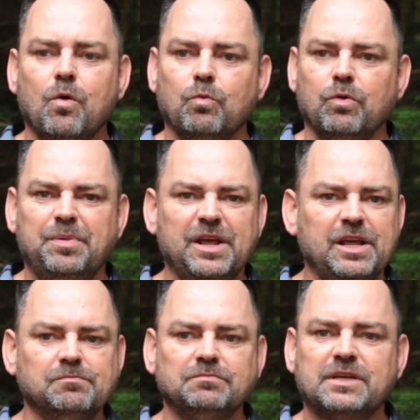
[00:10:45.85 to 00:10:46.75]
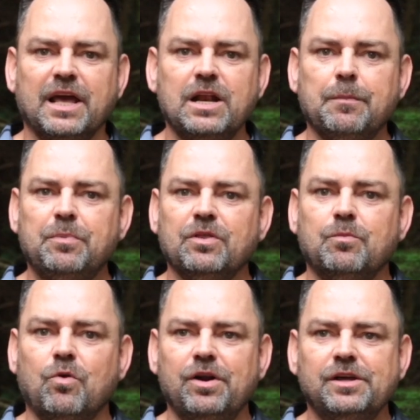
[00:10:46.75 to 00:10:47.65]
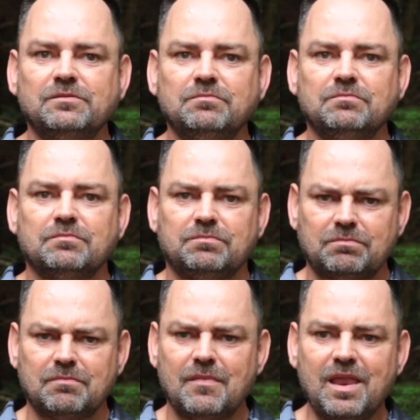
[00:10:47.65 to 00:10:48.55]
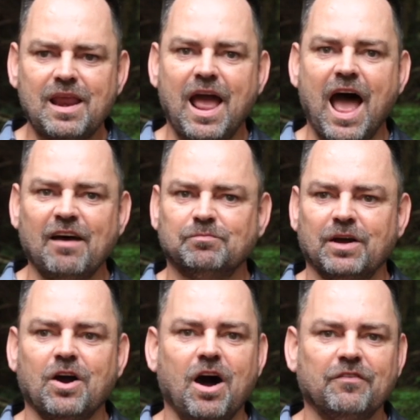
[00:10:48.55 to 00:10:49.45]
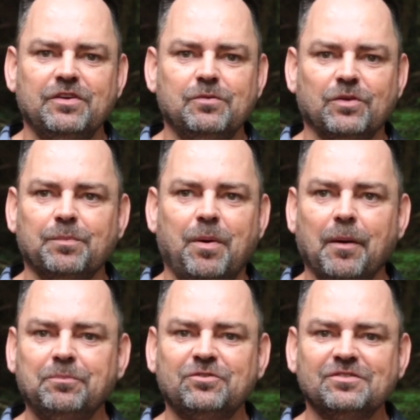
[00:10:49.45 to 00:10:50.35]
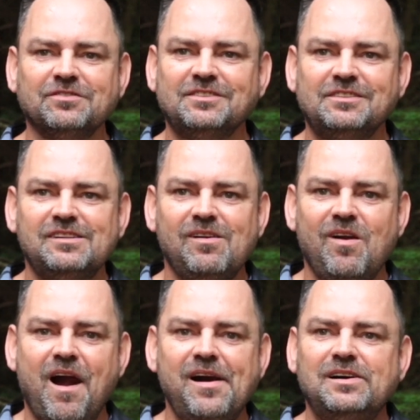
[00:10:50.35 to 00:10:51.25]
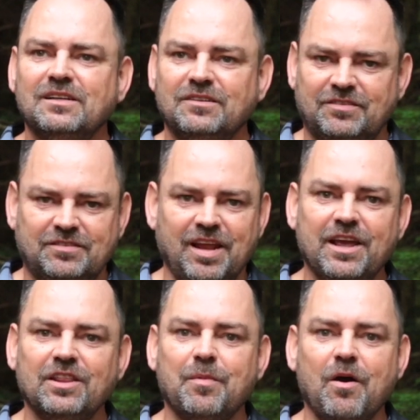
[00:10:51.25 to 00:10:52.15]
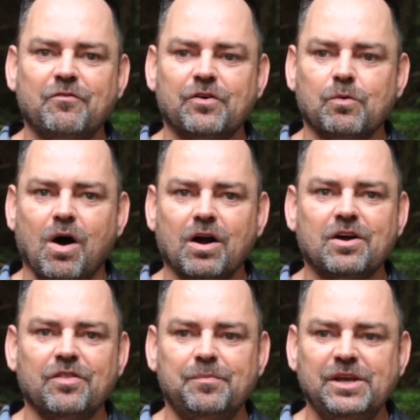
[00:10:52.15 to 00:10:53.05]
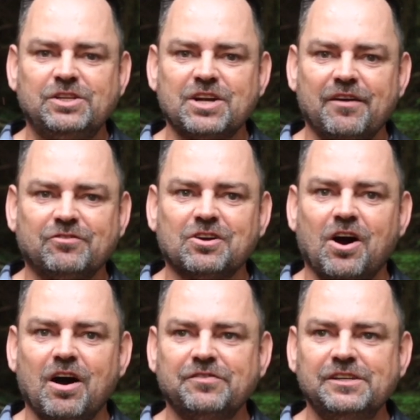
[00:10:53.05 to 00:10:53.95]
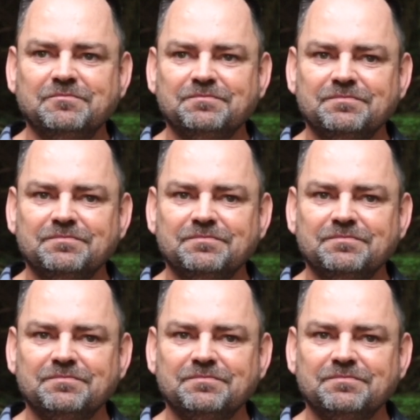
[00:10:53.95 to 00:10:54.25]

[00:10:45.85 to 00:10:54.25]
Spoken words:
would be getting up in the morning, having my coffee with the pups, taking them out for a walk on the beach after coffee,